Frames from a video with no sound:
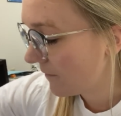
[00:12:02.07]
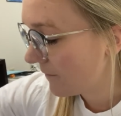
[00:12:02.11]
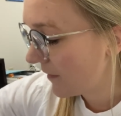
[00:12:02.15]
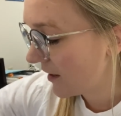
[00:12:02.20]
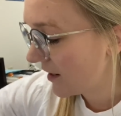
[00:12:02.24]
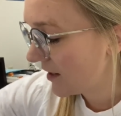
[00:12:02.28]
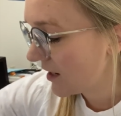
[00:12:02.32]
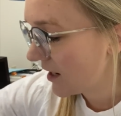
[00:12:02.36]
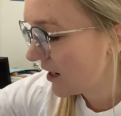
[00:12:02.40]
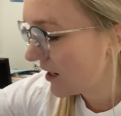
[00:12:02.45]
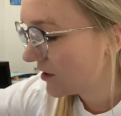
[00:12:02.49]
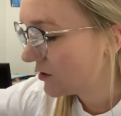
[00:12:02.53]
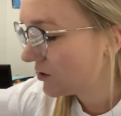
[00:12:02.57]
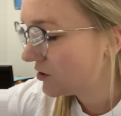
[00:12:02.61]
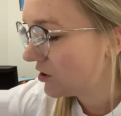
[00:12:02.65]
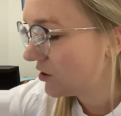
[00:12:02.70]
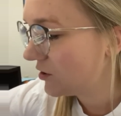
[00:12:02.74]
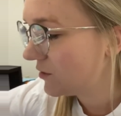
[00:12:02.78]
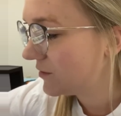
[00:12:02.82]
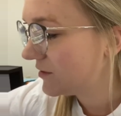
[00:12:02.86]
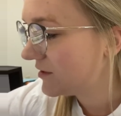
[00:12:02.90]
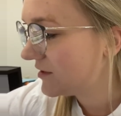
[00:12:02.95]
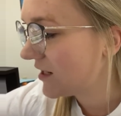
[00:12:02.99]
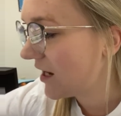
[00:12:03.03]
Monday and
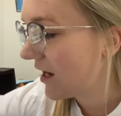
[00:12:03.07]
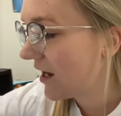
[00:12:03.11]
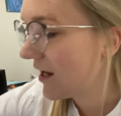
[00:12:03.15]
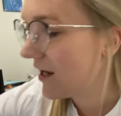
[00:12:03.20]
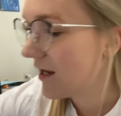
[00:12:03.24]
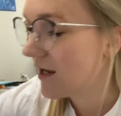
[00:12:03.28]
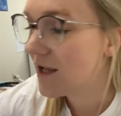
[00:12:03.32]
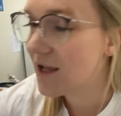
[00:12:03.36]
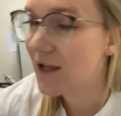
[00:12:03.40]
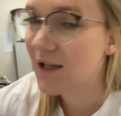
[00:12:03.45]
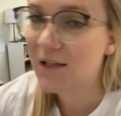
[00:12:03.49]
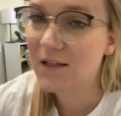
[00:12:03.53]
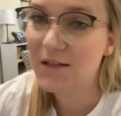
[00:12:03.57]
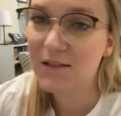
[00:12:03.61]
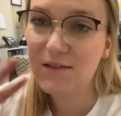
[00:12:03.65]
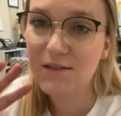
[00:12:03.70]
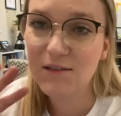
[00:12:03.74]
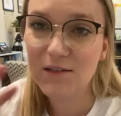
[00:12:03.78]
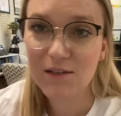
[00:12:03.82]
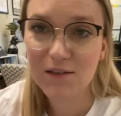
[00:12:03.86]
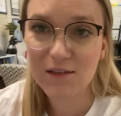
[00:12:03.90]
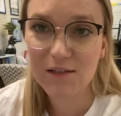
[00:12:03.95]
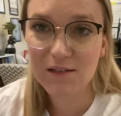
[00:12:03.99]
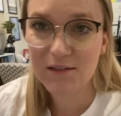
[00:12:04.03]
Tuesday
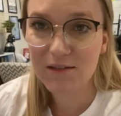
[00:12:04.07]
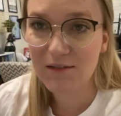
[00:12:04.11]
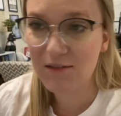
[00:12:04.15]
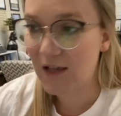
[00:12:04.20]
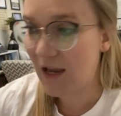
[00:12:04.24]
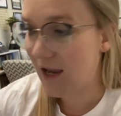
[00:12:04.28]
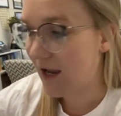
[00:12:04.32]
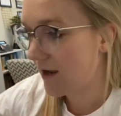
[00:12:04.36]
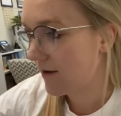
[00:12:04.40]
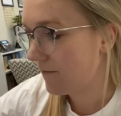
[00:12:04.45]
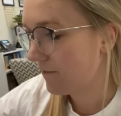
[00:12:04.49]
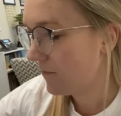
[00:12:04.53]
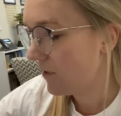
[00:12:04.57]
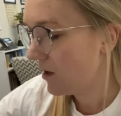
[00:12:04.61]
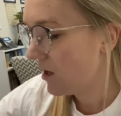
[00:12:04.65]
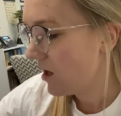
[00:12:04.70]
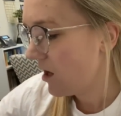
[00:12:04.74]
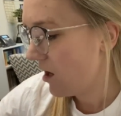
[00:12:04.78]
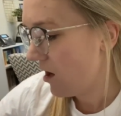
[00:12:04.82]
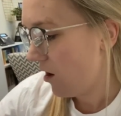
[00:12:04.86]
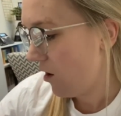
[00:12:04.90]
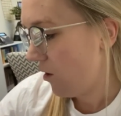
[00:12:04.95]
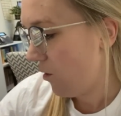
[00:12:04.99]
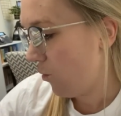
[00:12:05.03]
is the same.
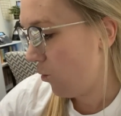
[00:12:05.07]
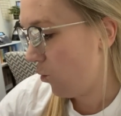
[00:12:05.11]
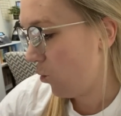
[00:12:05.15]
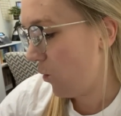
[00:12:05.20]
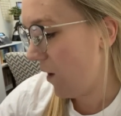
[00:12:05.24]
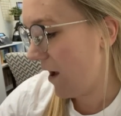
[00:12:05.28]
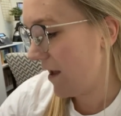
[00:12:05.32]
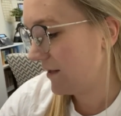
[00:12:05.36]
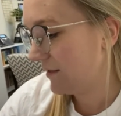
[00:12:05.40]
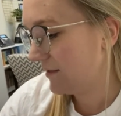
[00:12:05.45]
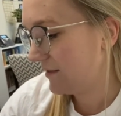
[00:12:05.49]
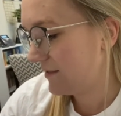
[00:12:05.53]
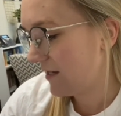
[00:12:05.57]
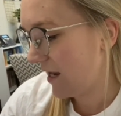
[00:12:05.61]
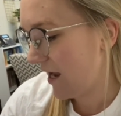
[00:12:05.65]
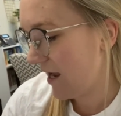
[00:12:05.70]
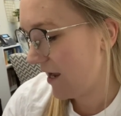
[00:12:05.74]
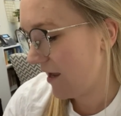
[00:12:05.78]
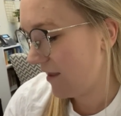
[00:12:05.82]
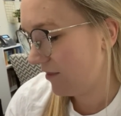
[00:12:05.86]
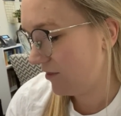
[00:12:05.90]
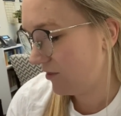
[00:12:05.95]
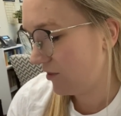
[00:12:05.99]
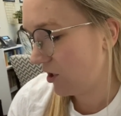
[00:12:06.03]

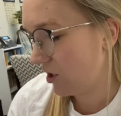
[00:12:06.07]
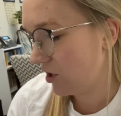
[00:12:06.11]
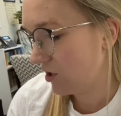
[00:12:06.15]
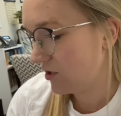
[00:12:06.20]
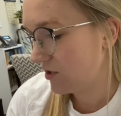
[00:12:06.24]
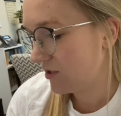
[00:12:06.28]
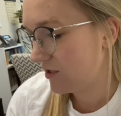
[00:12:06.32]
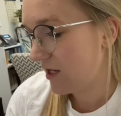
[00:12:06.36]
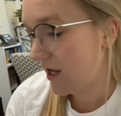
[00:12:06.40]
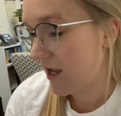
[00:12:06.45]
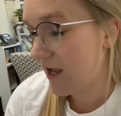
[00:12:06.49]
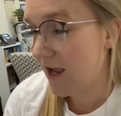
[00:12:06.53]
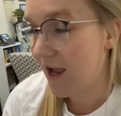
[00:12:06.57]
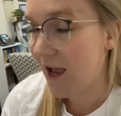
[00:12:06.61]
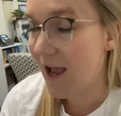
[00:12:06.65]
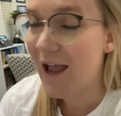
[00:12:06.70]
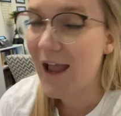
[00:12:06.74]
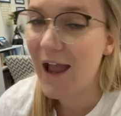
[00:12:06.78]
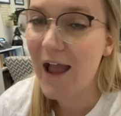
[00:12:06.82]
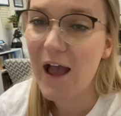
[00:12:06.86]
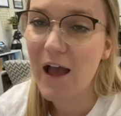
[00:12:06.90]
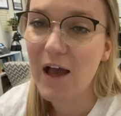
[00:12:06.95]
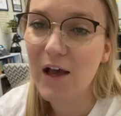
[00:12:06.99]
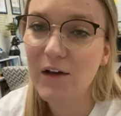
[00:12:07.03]
Wednesday and Thursday, I
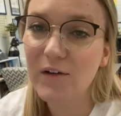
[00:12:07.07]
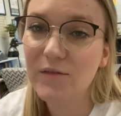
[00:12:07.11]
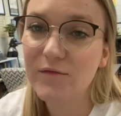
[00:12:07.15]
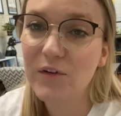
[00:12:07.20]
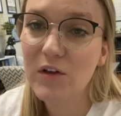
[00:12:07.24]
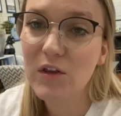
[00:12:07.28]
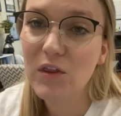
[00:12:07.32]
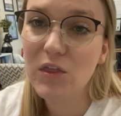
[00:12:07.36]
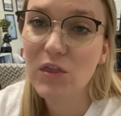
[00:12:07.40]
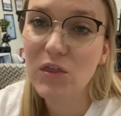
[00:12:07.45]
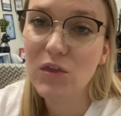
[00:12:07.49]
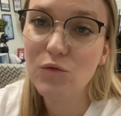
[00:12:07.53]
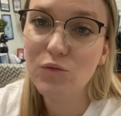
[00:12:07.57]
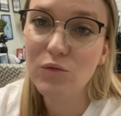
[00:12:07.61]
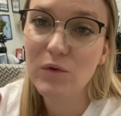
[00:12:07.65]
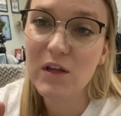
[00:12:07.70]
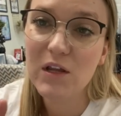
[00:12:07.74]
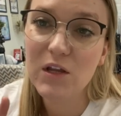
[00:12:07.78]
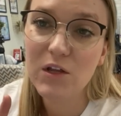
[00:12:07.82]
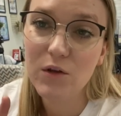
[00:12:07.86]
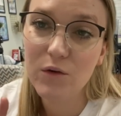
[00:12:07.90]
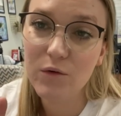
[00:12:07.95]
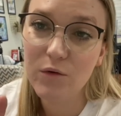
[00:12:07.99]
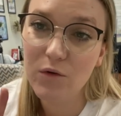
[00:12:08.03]
have
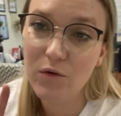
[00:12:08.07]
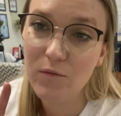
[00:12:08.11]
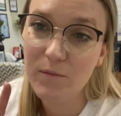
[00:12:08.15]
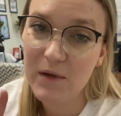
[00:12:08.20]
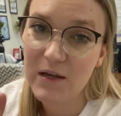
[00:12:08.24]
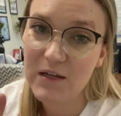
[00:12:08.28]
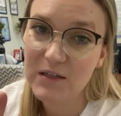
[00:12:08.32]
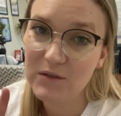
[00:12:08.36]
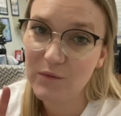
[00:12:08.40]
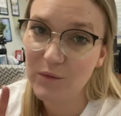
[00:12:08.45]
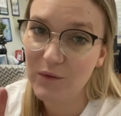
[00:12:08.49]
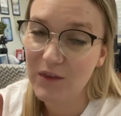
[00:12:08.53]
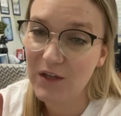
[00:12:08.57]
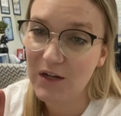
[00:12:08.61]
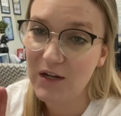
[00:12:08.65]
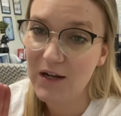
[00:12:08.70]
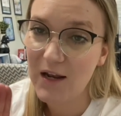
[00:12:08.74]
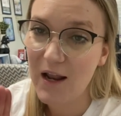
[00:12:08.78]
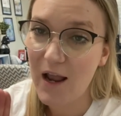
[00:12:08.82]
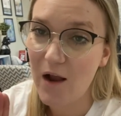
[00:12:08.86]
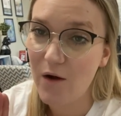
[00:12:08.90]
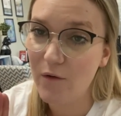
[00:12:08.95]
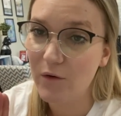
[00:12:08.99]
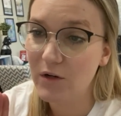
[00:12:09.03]
three Google Meets within
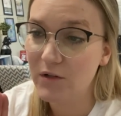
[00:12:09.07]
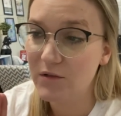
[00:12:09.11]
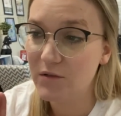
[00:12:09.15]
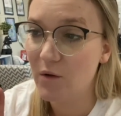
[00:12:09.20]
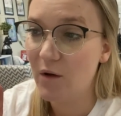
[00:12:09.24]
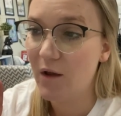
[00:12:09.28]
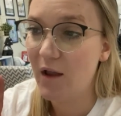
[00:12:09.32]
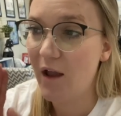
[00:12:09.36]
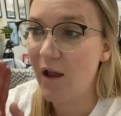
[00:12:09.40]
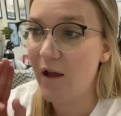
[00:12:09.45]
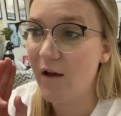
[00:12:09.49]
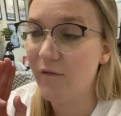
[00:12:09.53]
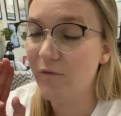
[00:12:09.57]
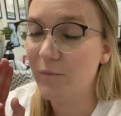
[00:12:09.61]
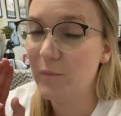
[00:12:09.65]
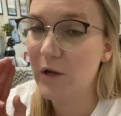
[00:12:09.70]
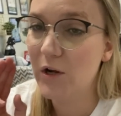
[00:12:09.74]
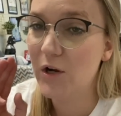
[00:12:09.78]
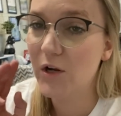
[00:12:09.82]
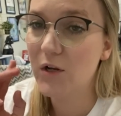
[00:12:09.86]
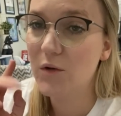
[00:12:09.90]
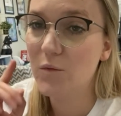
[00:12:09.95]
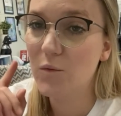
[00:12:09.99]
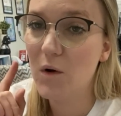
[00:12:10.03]
an hour. So I have
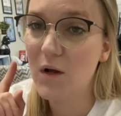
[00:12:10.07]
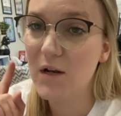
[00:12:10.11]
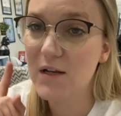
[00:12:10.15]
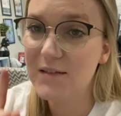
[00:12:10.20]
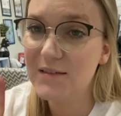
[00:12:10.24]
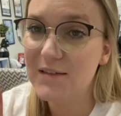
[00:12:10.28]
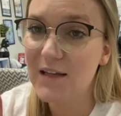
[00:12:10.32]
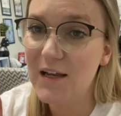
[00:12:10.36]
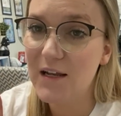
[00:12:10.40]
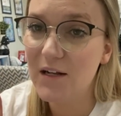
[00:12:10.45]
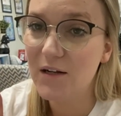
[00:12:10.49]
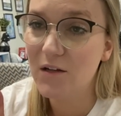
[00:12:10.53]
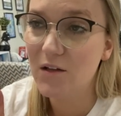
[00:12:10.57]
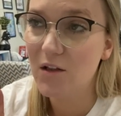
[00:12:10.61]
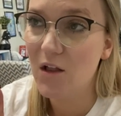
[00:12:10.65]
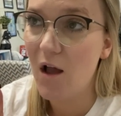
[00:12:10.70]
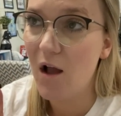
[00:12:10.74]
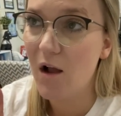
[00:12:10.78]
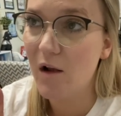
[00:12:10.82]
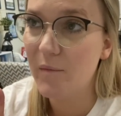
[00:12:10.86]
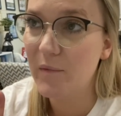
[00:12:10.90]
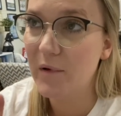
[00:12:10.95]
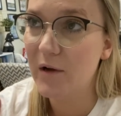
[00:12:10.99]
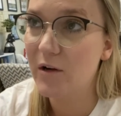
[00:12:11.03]
period one is 8
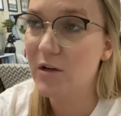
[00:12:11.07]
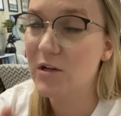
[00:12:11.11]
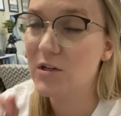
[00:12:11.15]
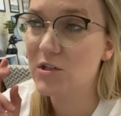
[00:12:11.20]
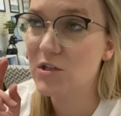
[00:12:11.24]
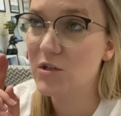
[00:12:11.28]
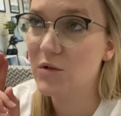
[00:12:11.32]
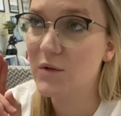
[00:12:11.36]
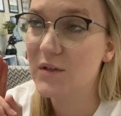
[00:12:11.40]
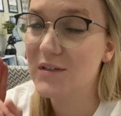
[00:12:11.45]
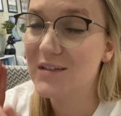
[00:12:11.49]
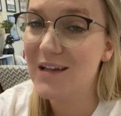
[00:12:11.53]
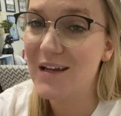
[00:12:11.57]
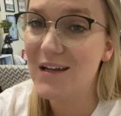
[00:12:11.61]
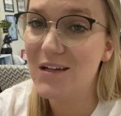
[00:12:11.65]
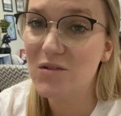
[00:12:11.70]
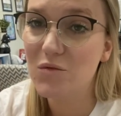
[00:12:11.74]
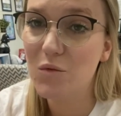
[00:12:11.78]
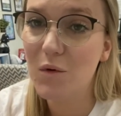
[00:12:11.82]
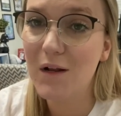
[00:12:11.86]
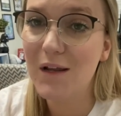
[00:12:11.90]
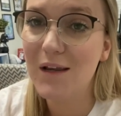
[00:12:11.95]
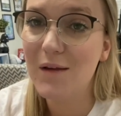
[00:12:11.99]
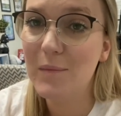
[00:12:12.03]
o'clock, period two is
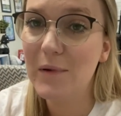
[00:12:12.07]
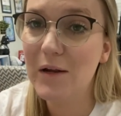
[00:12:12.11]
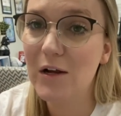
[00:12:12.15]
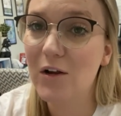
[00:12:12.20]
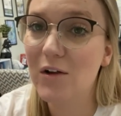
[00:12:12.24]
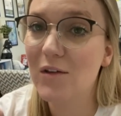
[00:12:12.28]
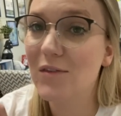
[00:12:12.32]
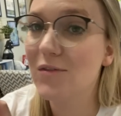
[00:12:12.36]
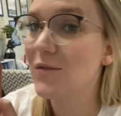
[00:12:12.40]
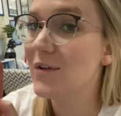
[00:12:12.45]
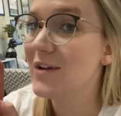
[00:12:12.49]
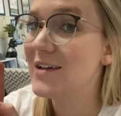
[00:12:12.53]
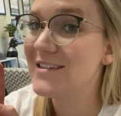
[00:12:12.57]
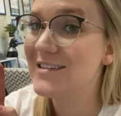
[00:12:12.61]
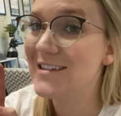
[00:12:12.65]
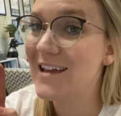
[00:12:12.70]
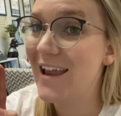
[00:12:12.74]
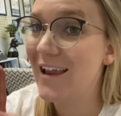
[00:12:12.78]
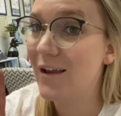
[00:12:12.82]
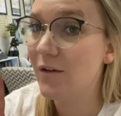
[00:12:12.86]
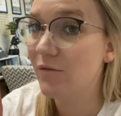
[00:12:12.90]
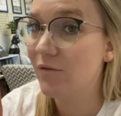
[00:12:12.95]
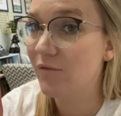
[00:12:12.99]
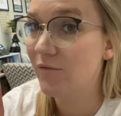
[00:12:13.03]
8.20, period three is
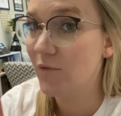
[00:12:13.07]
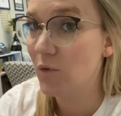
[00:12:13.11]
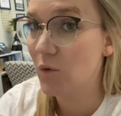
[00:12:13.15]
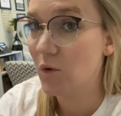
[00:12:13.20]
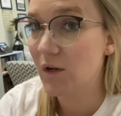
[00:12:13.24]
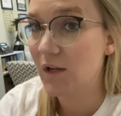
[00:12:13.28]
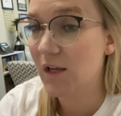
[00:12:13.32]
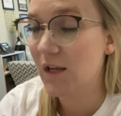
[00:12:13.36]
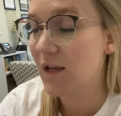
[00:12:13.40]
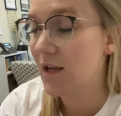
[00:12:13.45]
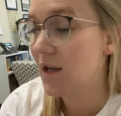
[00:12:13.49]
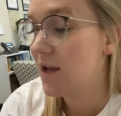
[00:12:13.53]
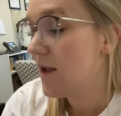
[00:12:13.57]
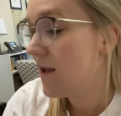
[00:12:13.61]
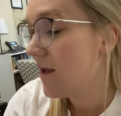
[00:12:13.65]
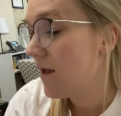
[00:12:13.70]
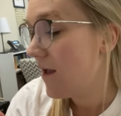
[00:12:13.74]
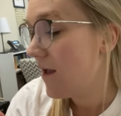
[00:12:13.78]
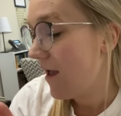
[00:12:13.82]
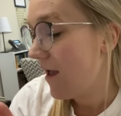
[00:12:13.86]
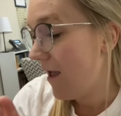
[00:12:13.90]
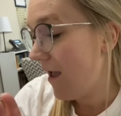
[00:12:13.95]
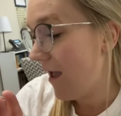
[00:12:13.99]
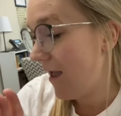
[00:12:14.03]
8.40.
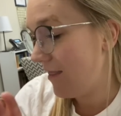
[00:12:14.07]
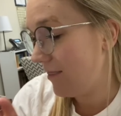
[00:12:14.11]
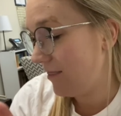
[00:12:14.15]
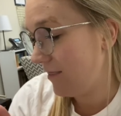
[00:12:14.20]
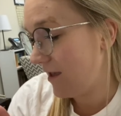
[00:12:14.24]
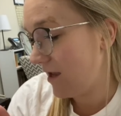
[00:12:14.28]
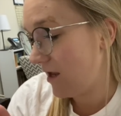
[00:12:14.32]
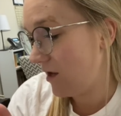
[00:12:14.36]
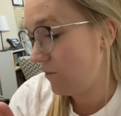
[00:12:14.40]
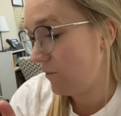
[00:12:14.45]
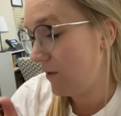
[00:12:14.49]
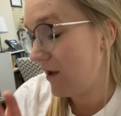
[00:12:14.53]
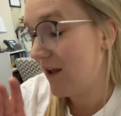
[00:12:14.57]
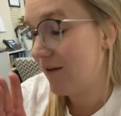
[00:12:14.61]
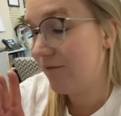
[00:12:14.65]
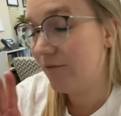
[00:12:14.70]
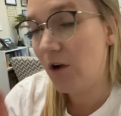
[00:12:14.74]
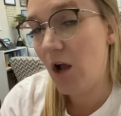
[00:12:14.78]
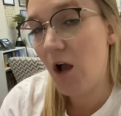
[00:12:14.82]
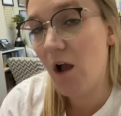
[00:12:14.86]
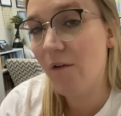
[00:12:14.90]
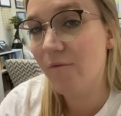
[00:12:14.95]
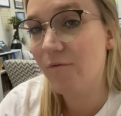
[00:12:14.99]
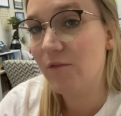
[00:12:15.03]
And then we have
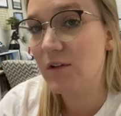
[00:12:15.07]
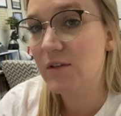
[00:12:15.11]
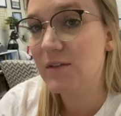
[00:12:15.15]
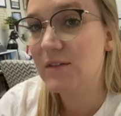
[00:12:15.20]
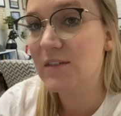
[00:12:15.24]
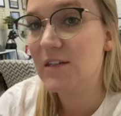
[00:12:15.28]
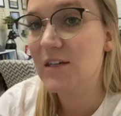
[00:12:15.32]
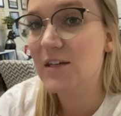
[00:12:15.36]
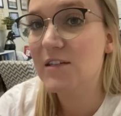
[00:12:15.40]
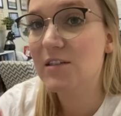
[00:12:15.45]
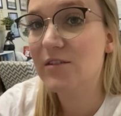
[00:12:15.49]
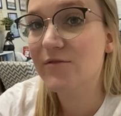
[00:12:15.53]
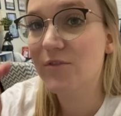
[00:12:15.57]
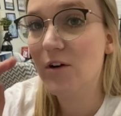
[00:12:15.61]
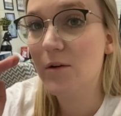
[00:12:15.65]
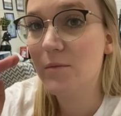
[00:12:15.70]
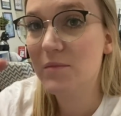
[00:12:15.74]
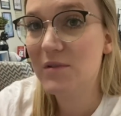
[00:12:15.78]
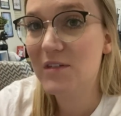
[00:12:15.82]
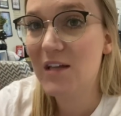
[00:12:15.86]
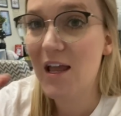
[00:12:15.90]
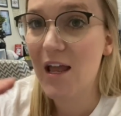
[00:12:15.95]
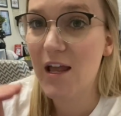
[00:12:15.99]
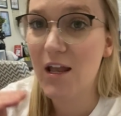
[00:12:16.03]
conferences
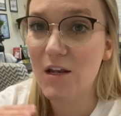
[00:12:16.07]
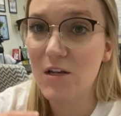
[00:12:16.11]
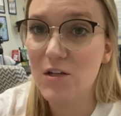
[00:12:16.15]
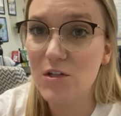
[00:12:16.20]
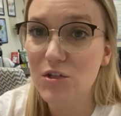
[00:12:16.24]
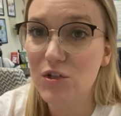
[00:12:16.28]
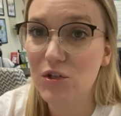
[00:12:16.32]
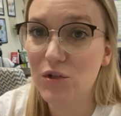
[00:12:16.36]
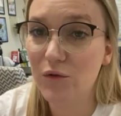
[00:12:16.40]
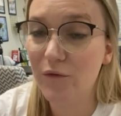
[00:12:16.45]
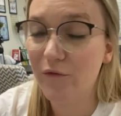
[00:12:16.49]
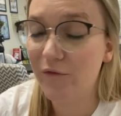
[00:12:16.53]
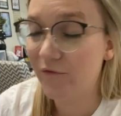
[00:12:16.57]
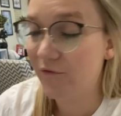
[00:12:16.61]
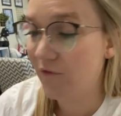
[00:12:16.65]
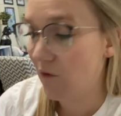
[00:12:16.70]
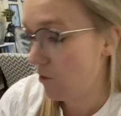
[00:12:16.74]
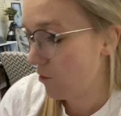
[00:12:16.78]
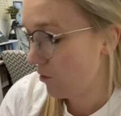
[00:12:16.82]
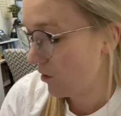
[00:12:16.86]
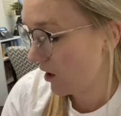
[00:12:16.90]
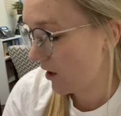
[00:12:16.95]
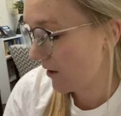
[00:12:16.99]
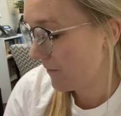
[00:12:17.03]
from 10 to
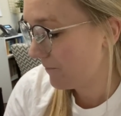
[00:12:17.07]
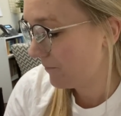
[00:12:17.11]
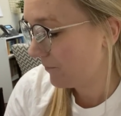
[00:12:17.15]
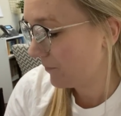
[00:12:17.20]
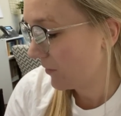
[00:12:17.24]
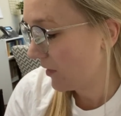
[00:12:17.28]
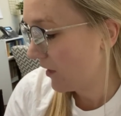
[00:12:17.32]
4.